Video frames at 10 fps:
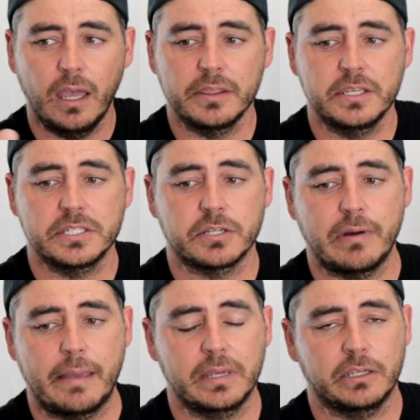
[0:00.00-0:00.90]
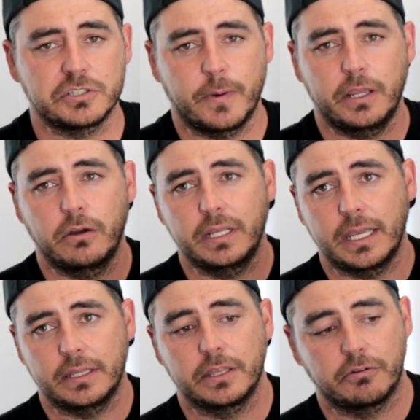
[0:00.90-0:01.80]
the ceramic spray
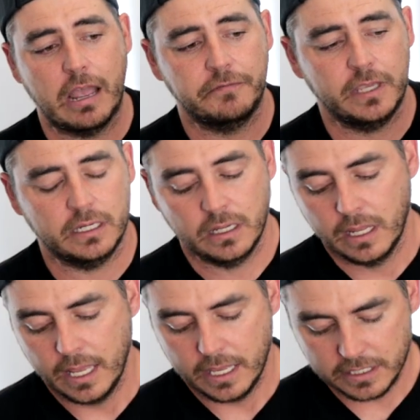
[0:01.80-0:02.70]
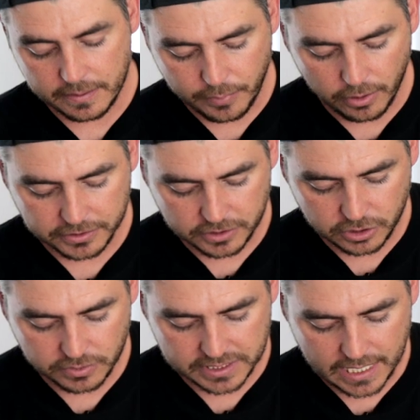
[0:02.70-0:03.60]
coating and then the graphene, they both
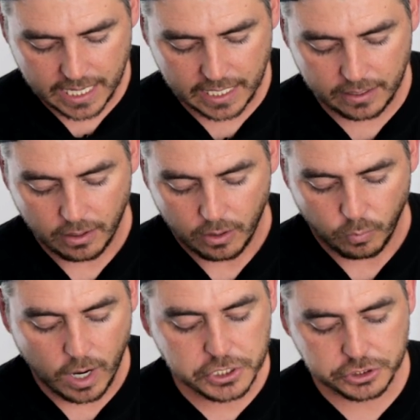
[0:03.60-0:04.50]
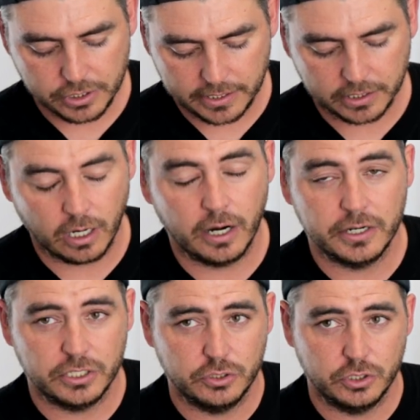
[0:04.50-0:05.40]
do say wash and dry the
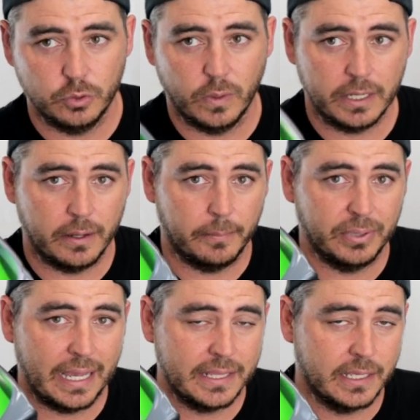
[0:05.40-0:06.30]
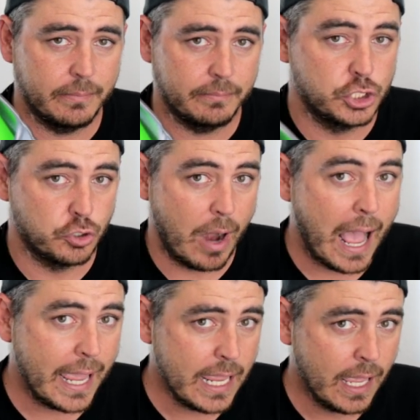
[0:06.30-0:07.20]
car. You do wanna apply them
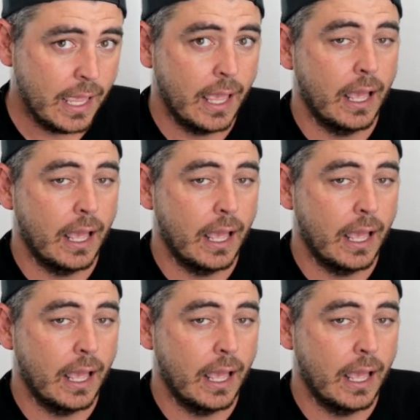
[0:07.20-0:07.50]
dry.